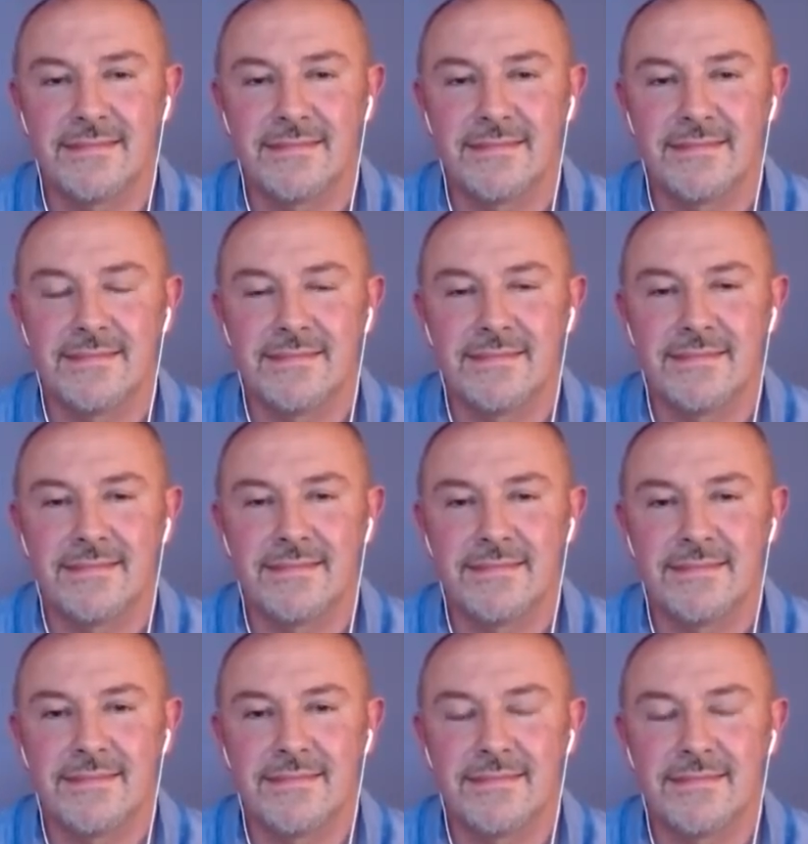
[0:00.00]

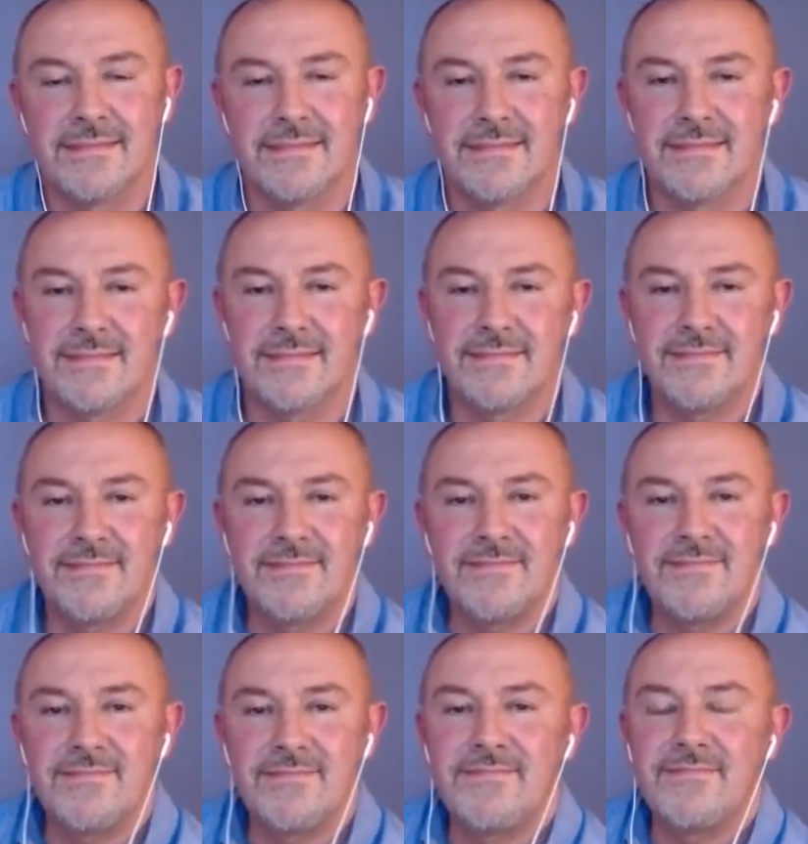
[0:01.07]

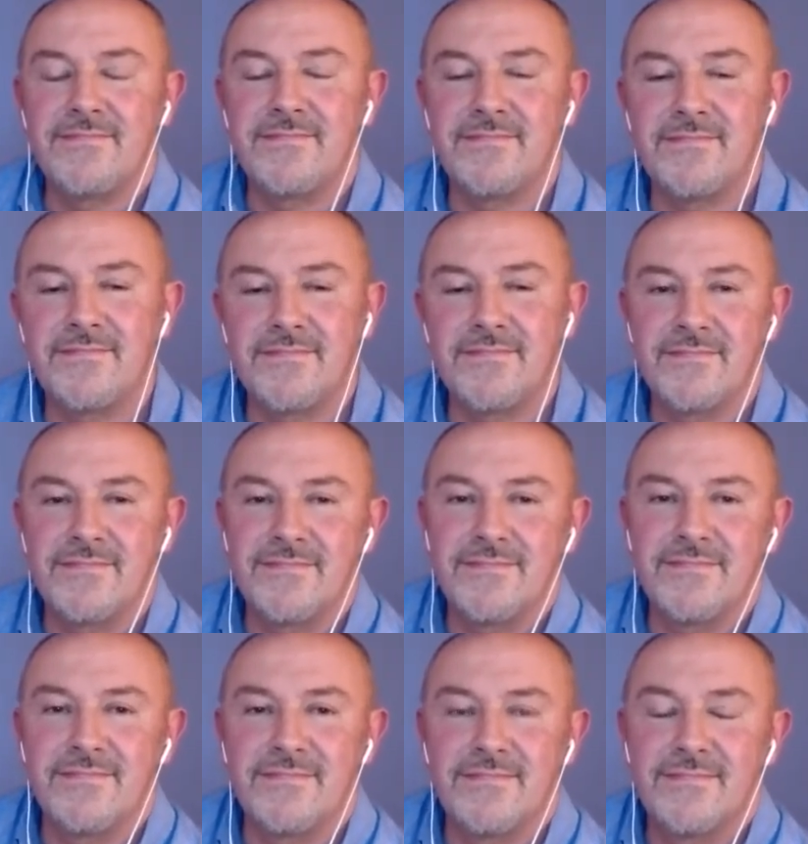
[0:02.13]

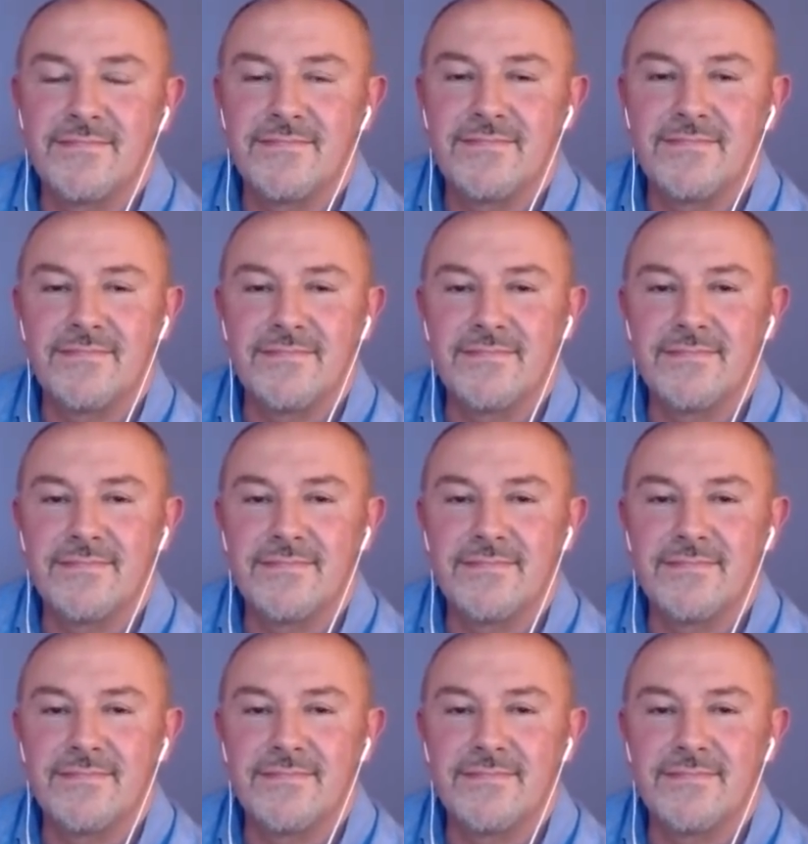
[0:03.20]
This person isn't speaking.